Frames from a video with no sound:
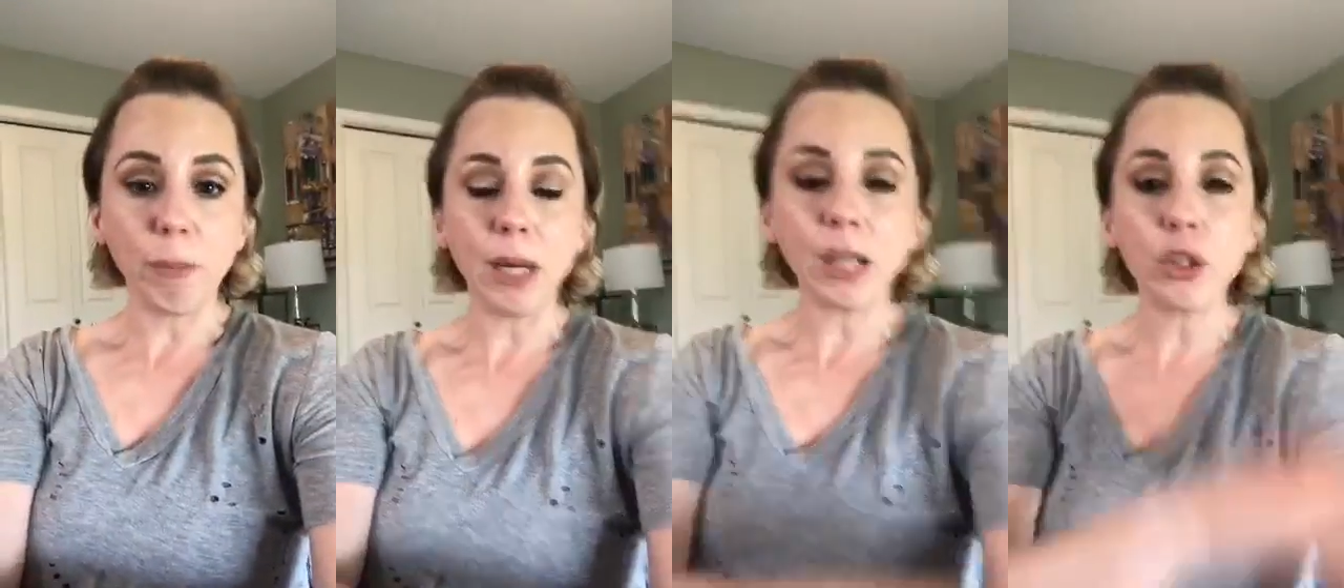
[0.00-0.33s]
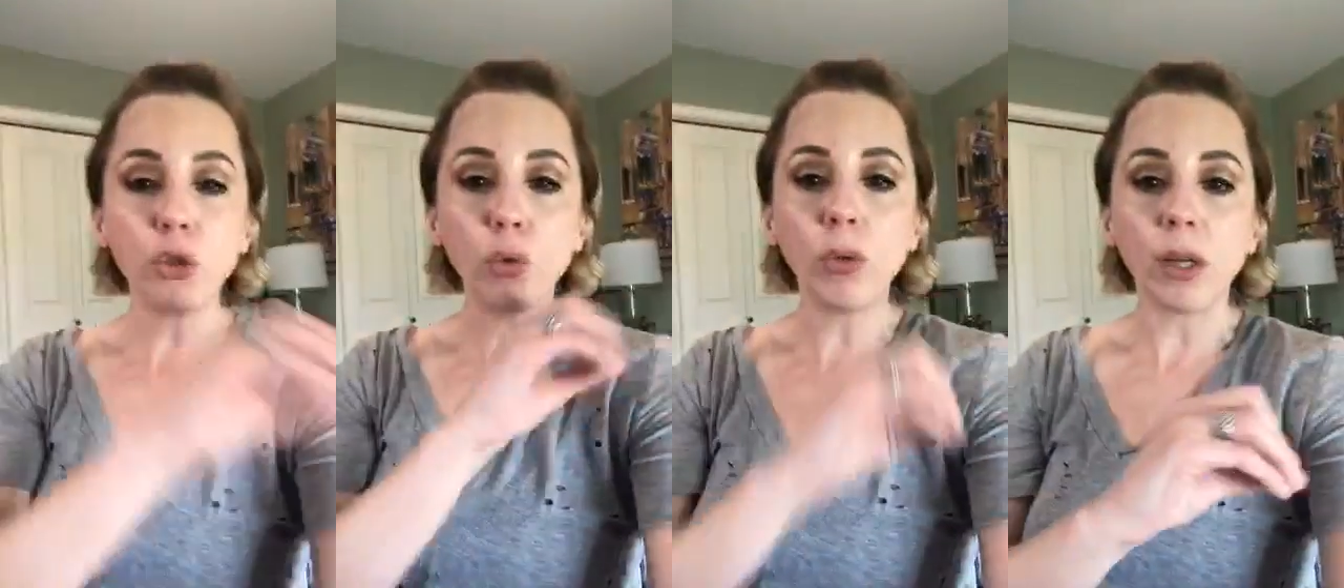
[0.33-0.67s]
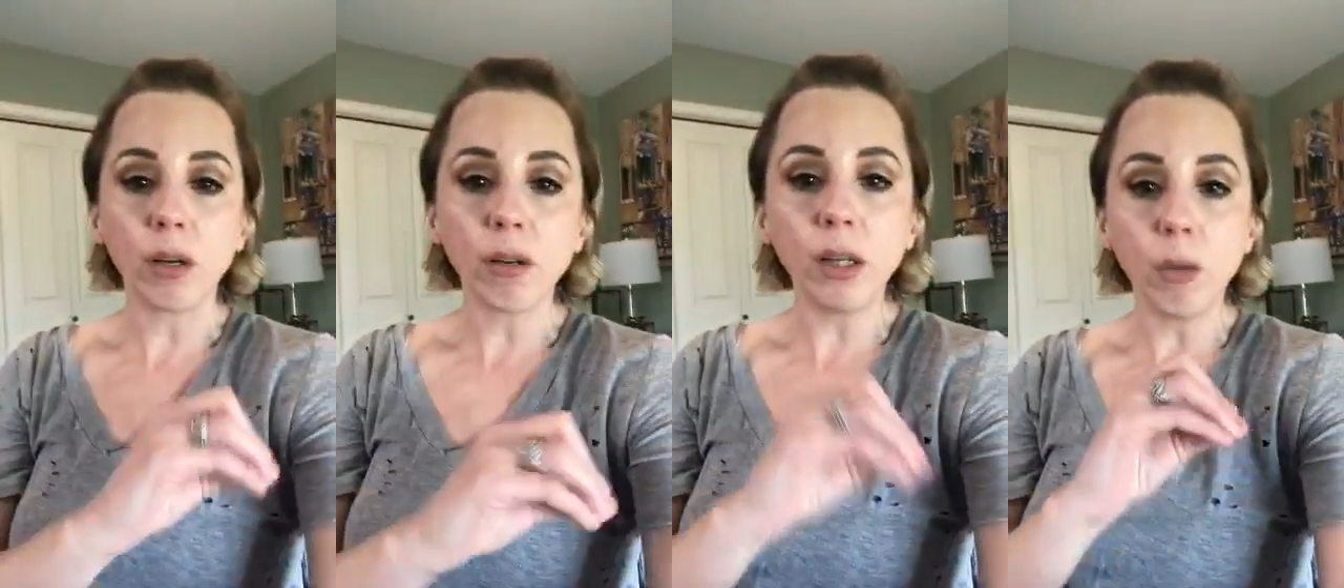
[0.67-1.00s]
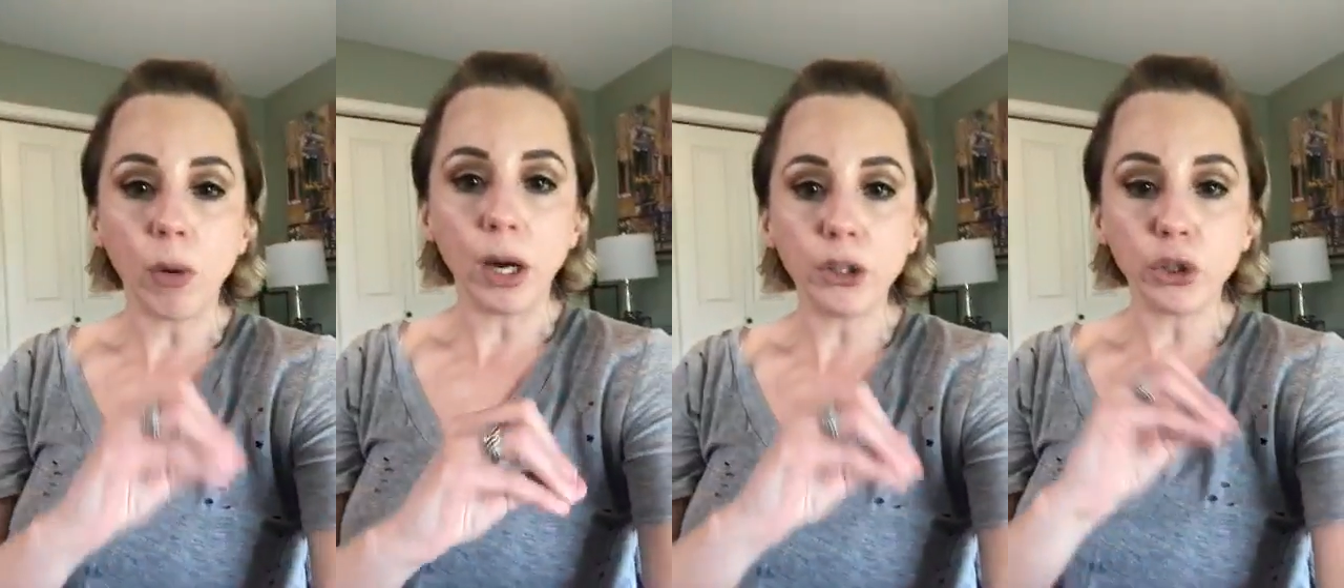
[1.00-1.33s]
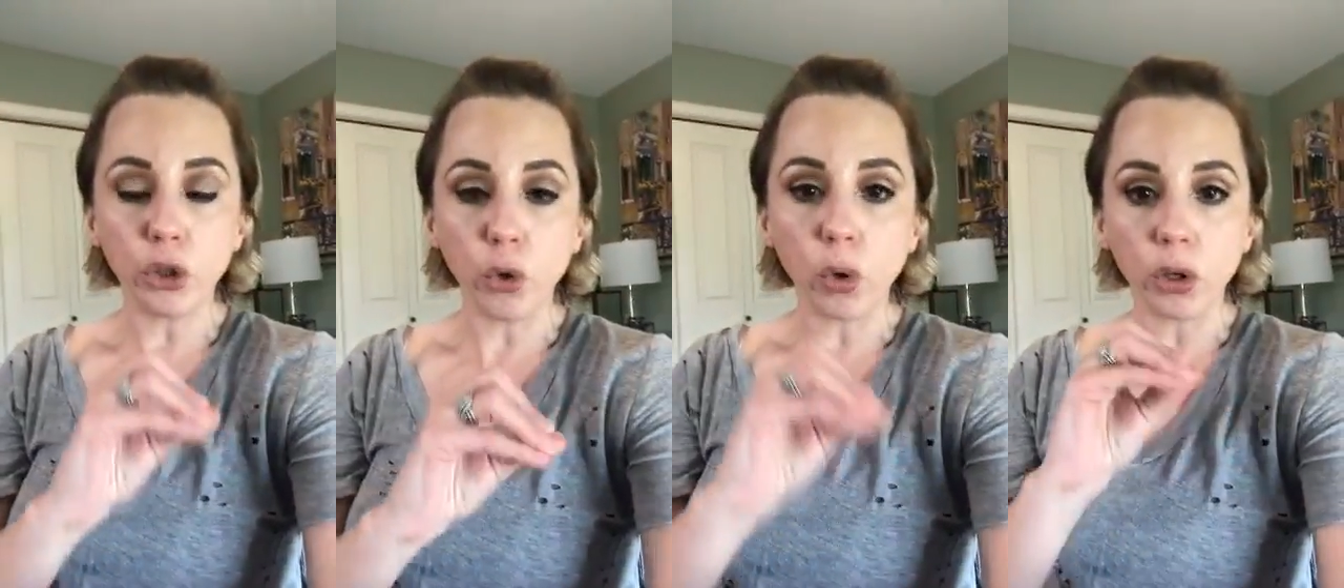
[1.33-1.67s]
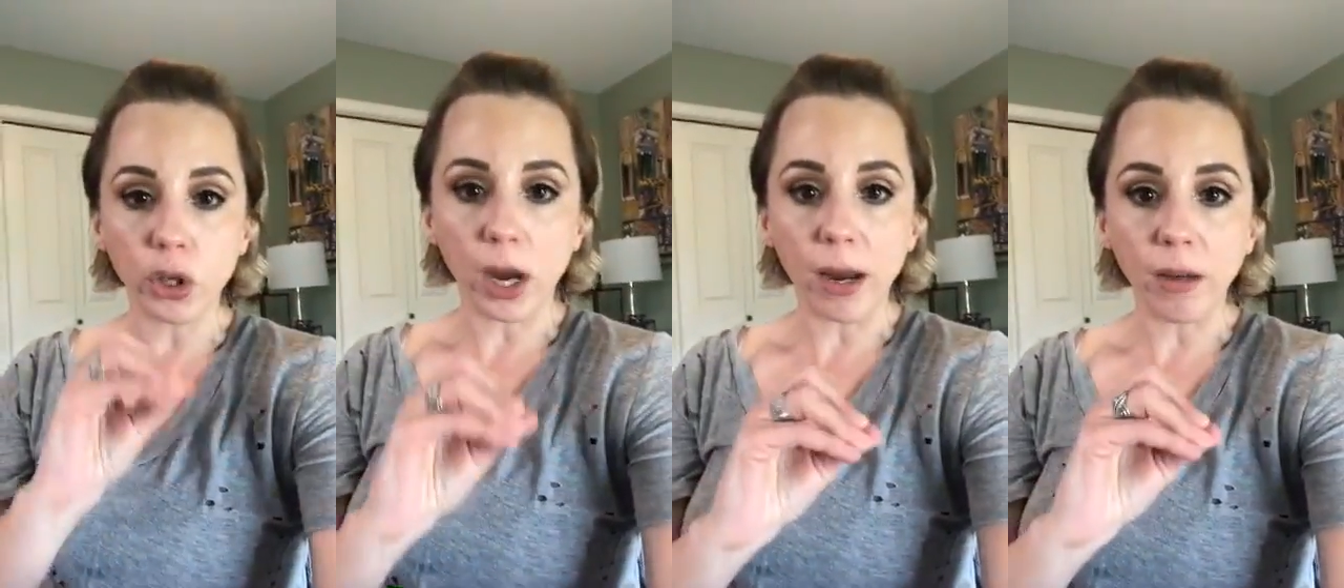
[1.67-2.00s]
because you literally watch your
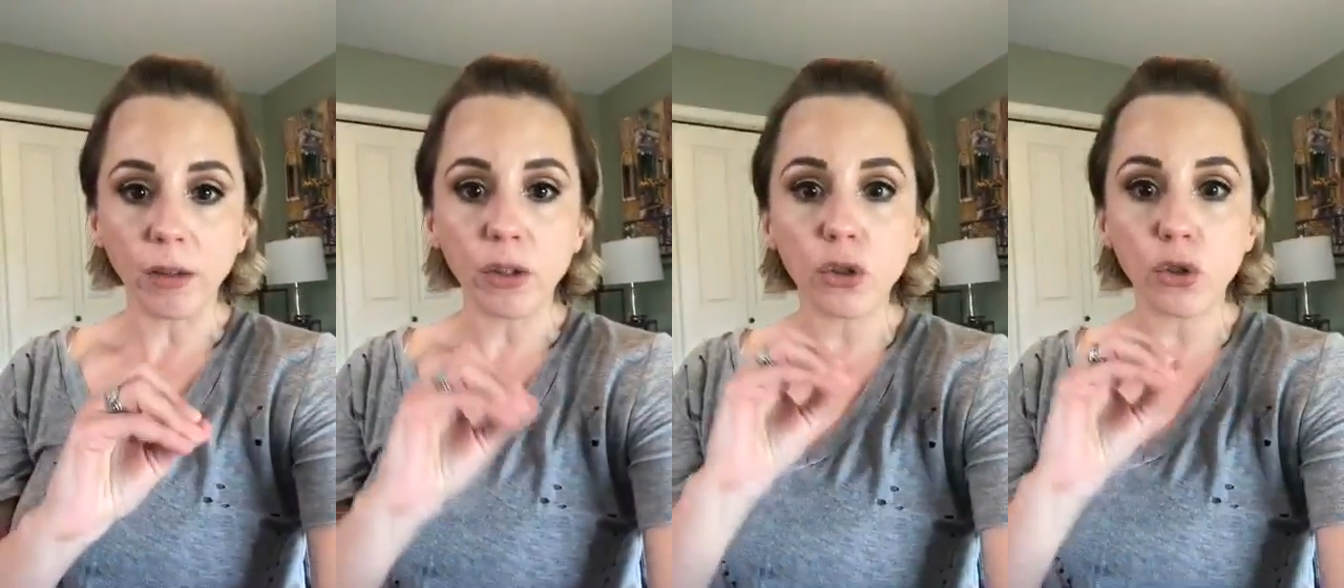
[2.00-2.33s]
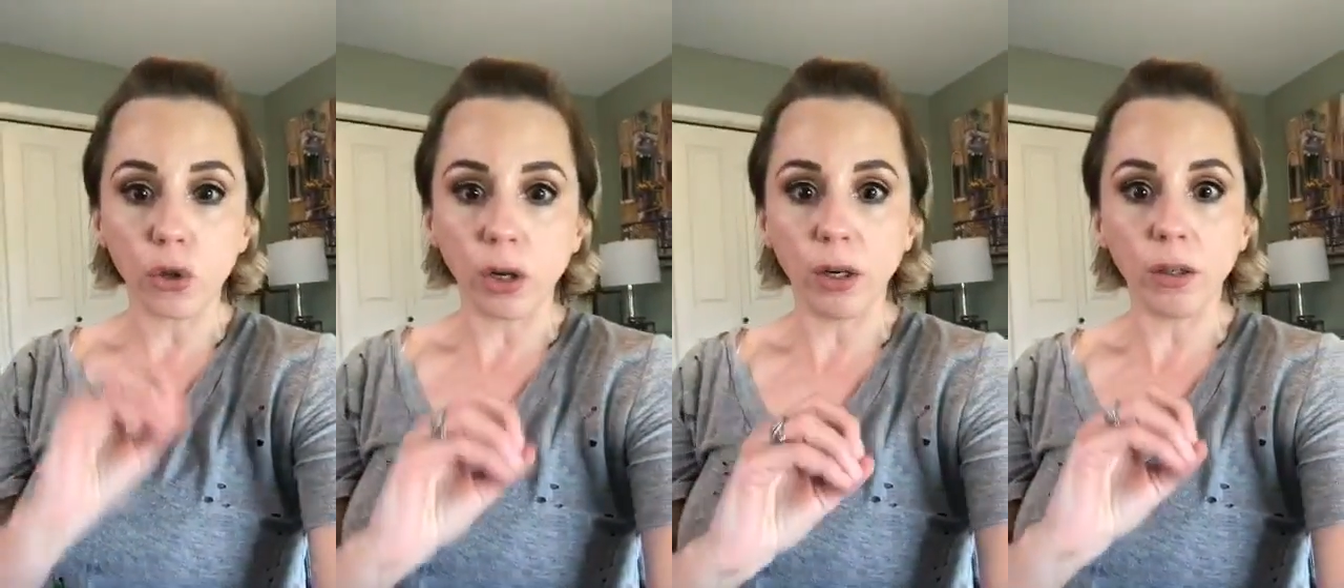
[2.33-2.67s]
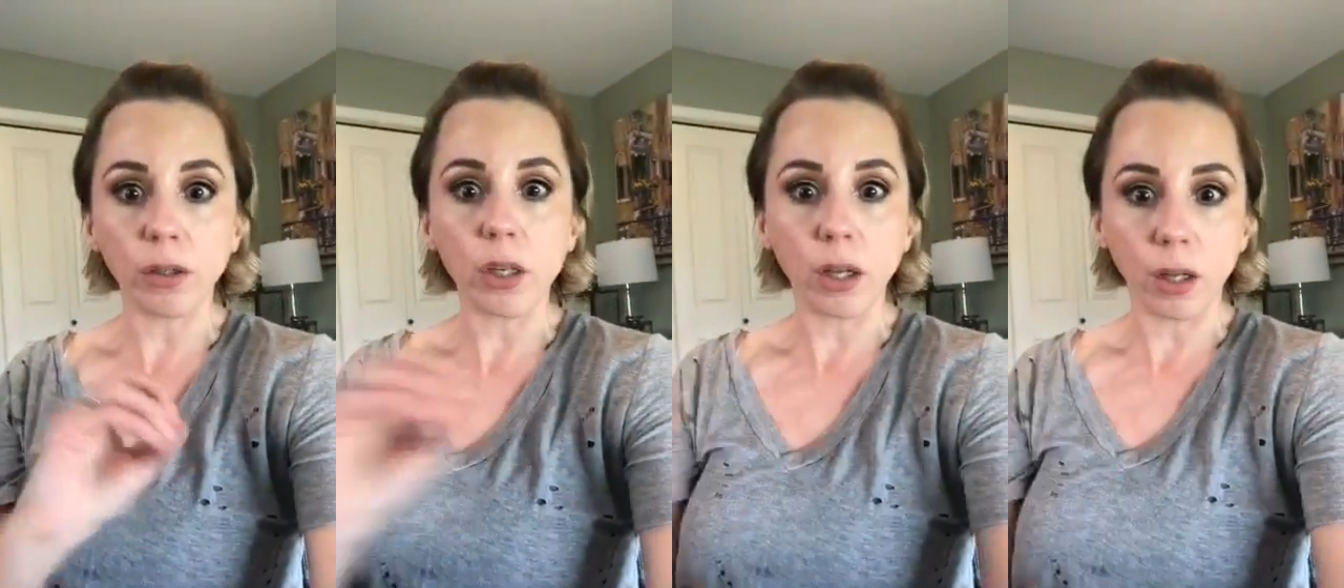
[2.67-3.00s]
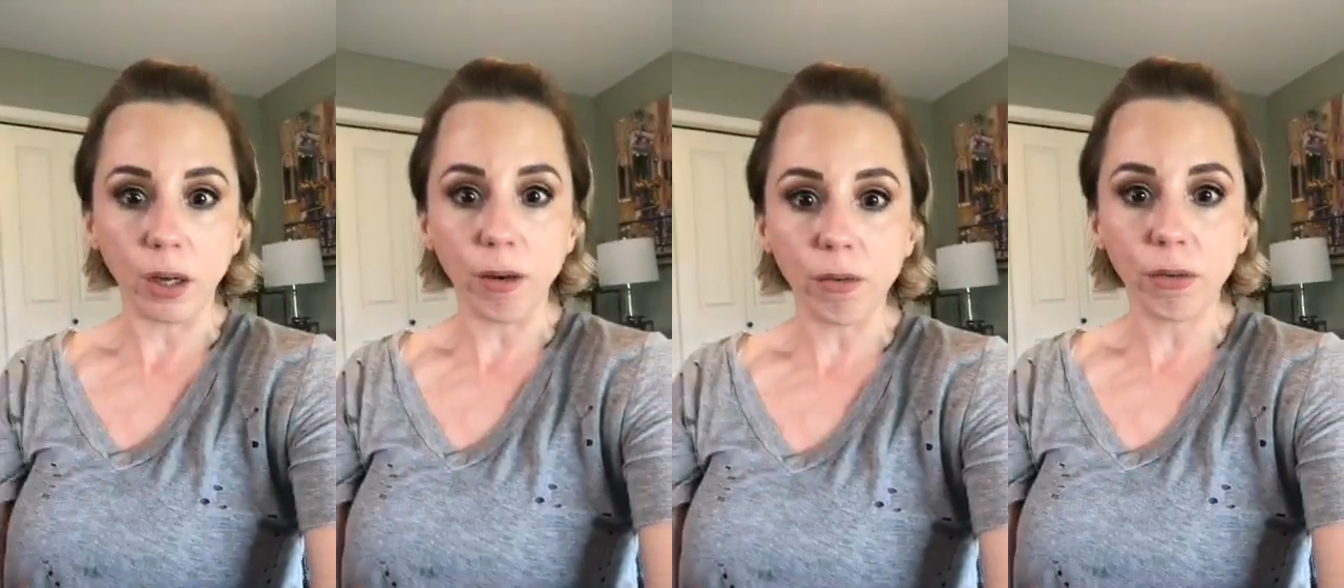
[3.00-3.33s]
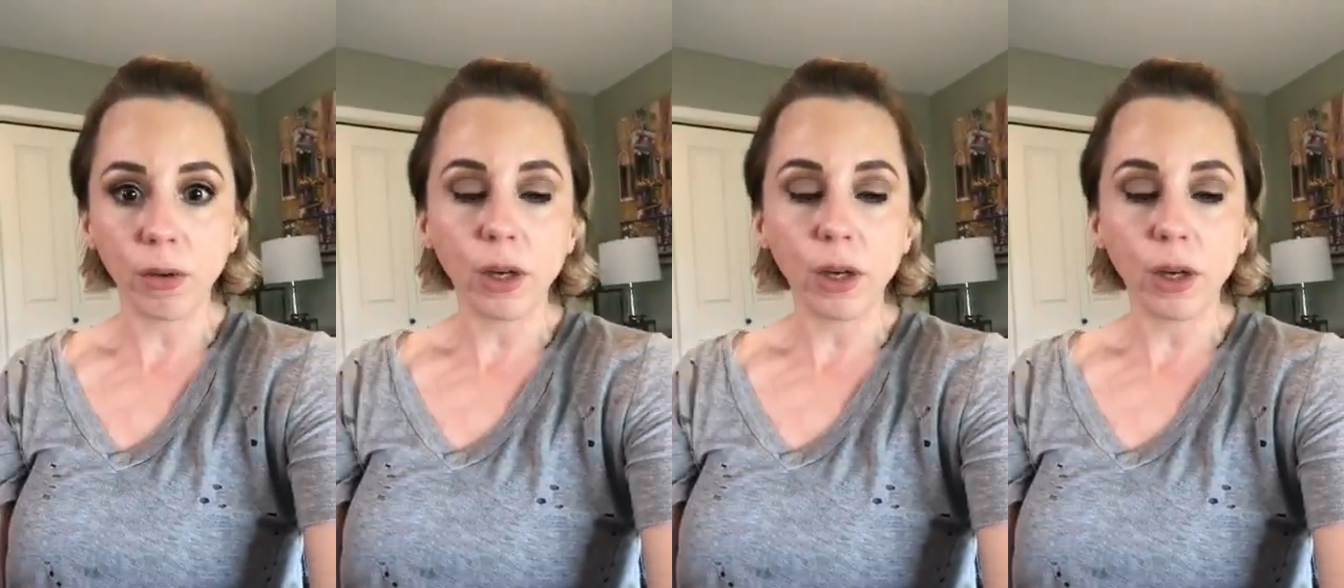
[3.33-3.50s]
child struggle to live.